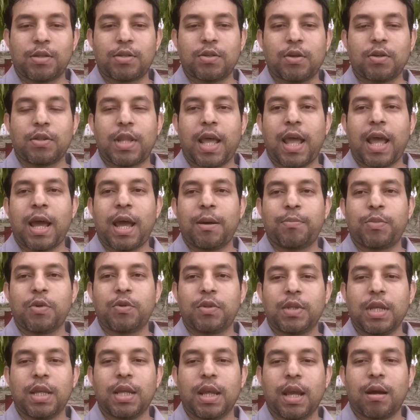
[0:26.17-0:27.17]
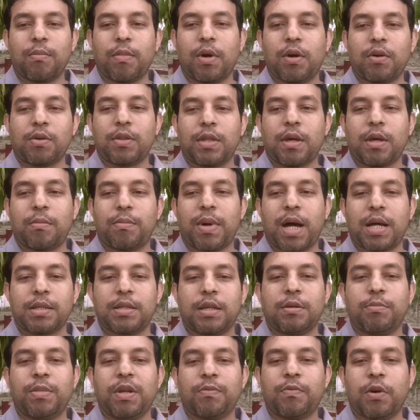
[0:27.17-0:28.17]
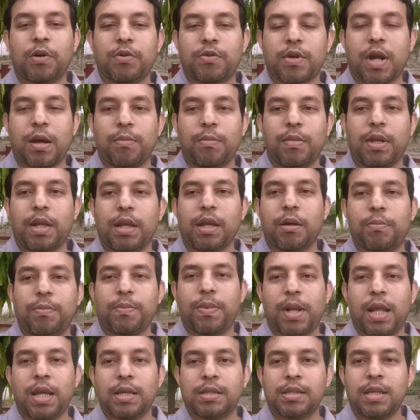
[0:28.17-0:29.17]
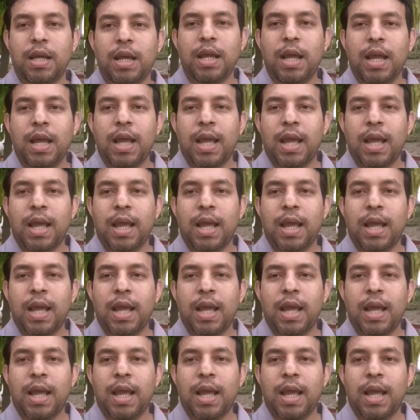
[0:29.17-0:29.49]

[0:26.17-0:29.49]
so they have to think about the budget before traveling a place.